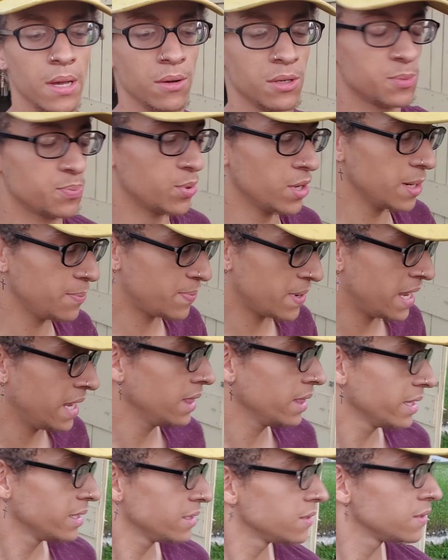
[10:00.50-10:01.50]
it was pretty
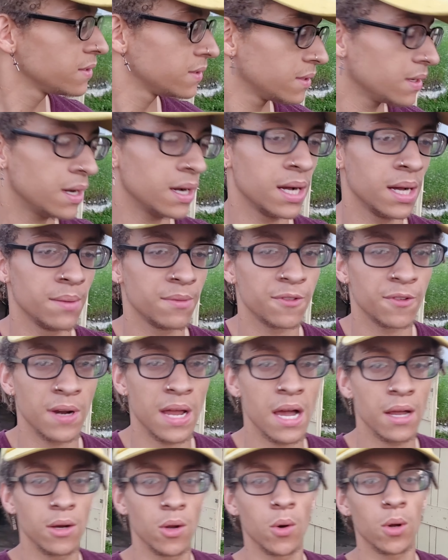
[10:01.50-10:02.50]
painless uh, for
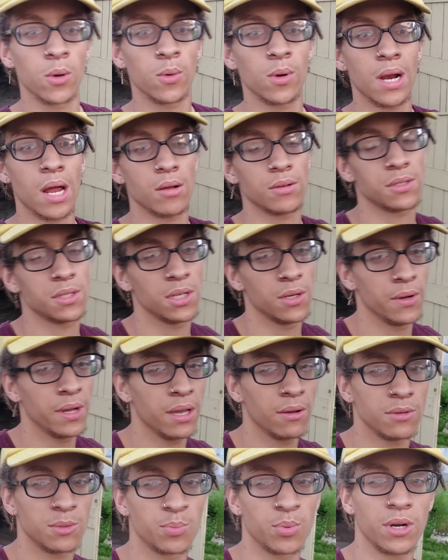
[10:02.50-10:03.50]
not knowing what I was doing
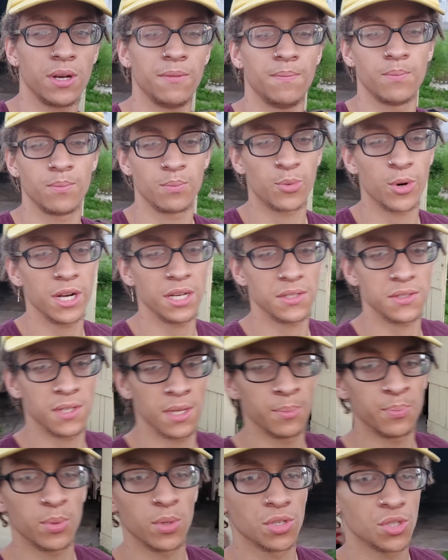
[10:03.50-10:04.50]
it was pretty pretty
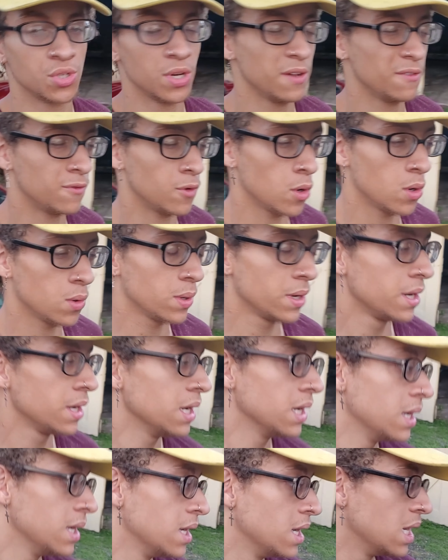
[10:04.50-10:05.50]
simple straightforward
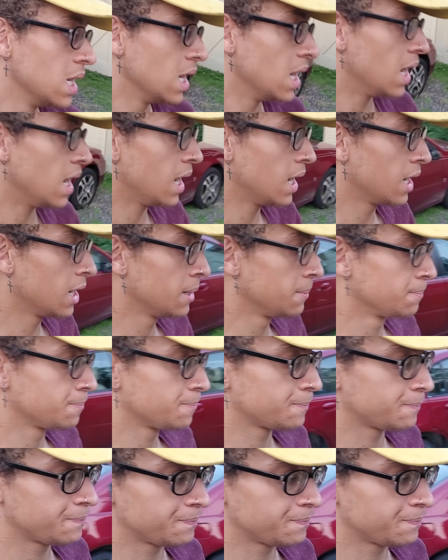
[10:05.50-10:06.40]
um,